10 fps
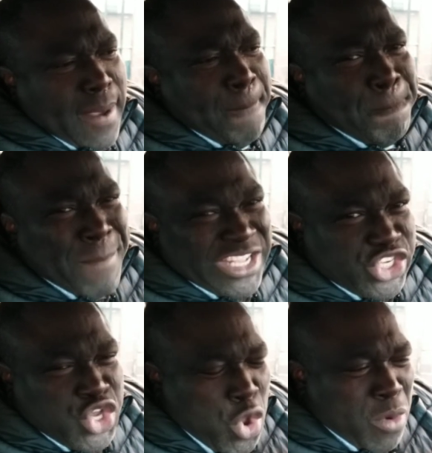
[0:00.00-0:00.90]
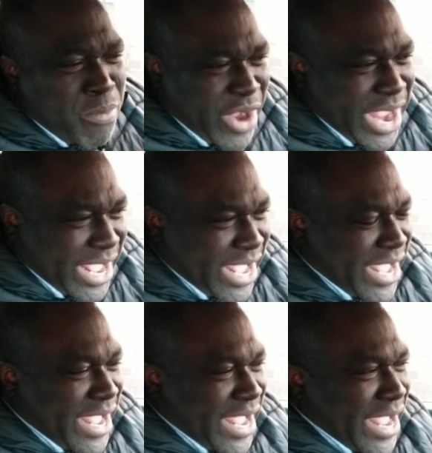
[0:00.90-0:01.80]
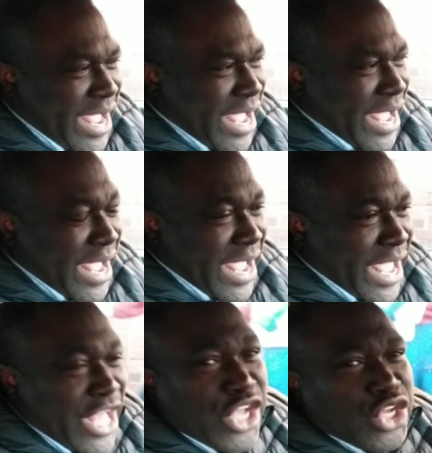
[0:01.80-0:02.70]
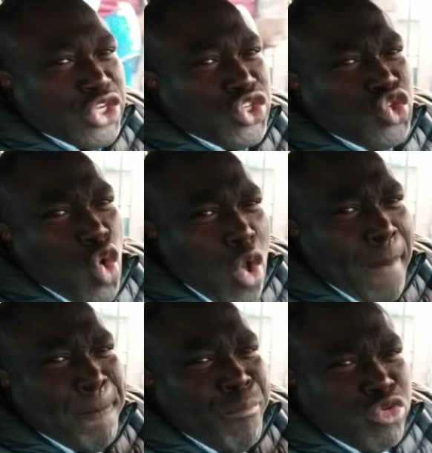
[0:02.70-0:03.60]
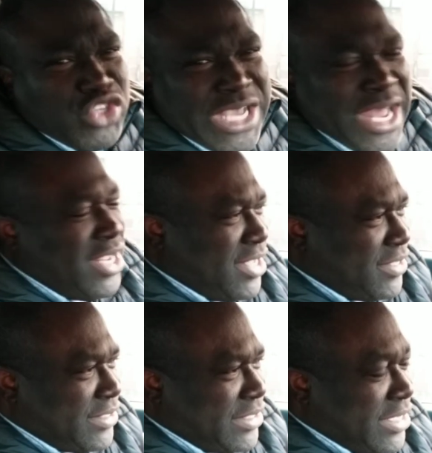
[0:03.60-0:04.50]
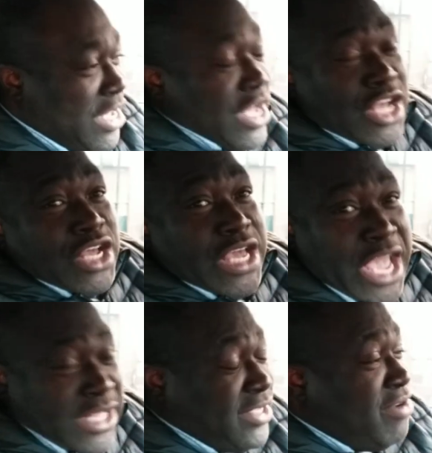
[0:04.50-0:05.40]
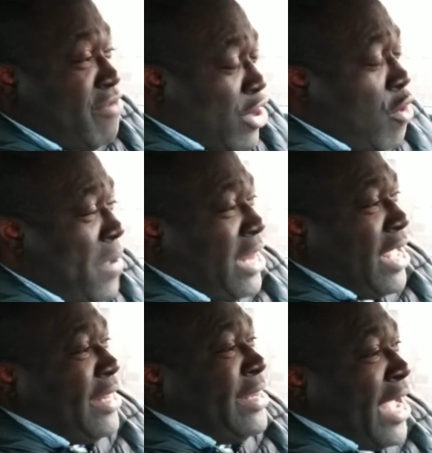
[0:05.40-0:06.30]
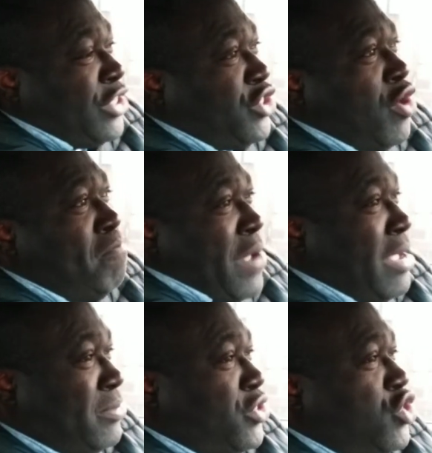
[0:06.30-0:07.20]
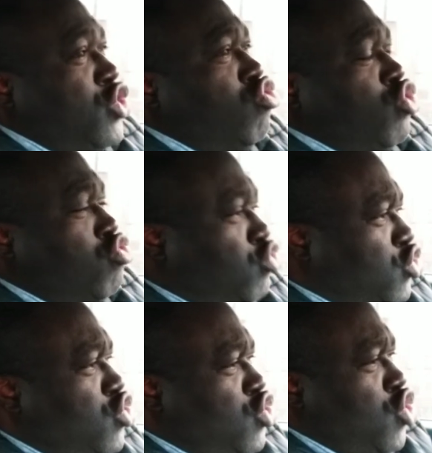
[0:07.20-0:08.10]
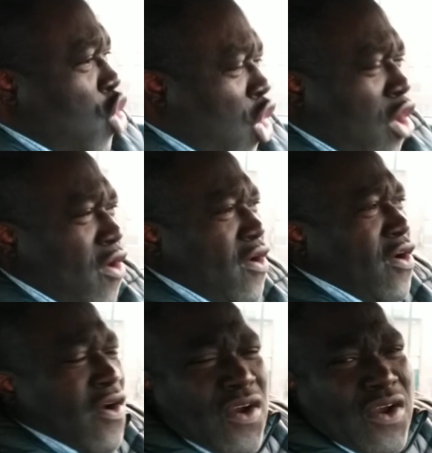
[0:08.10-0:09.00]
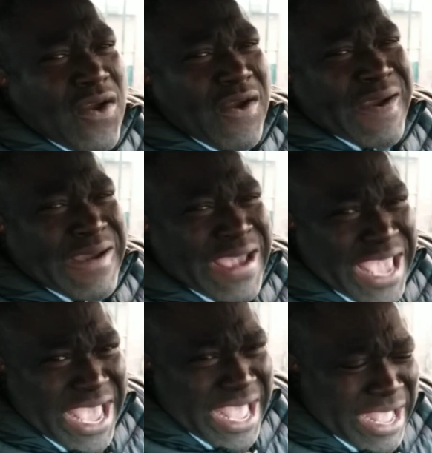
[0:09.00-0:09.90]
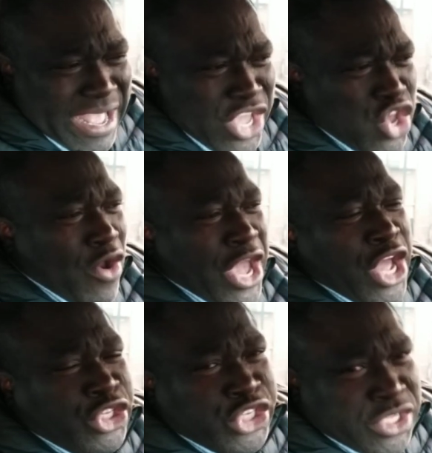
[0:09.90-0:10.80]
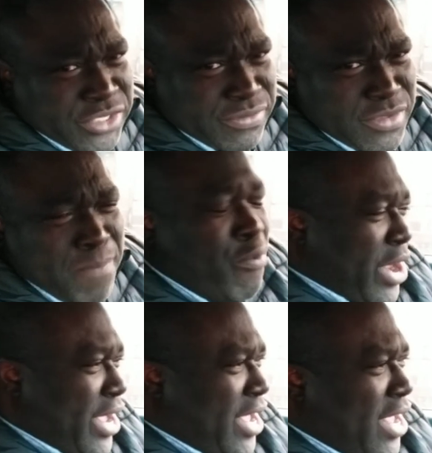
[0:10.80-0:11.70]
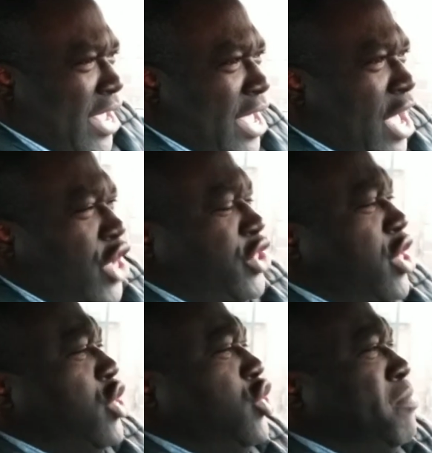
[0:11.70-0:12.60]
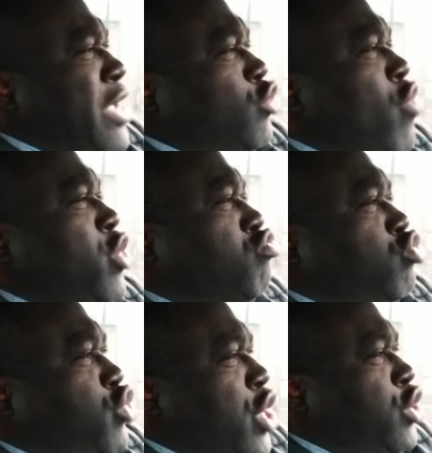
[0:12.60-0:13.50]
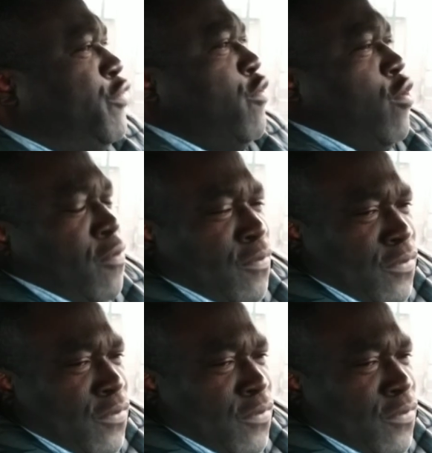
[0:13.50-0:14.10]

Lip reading: match your brake so brusquely. It's recommended that sometimes you use your gear, your engine brake. You see, sometimes when you change from